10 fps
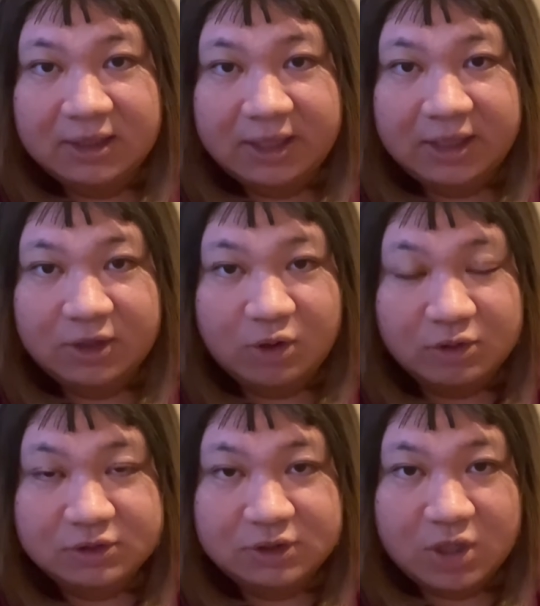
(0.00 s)
And
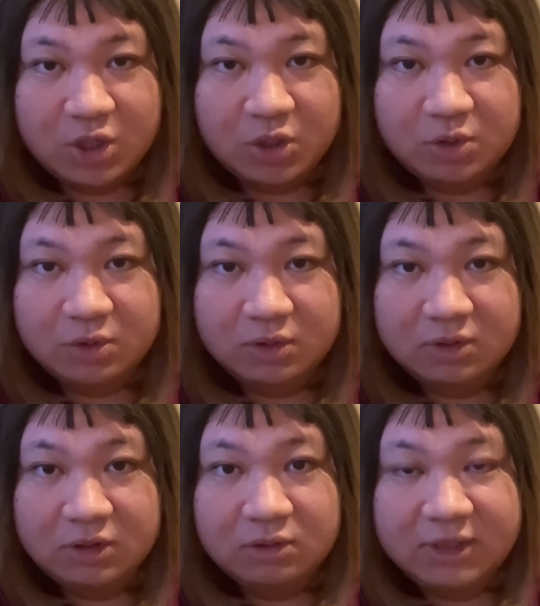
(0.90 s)
also,
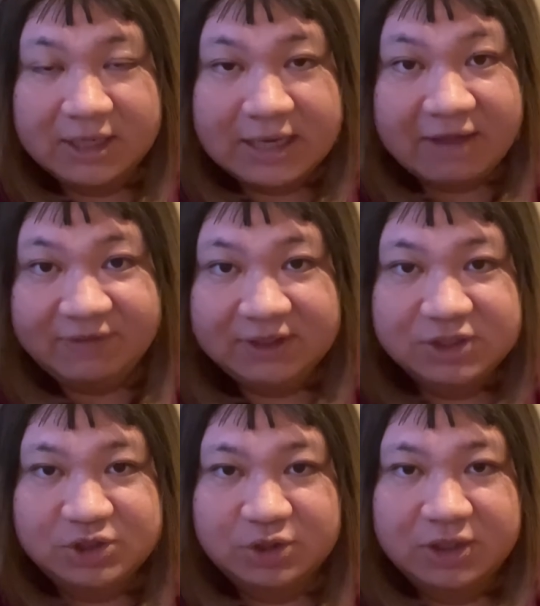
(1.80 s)
you can have it
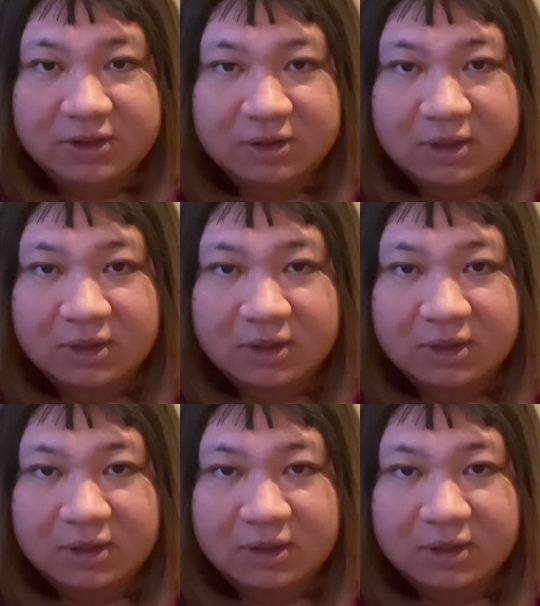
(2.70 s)
insured.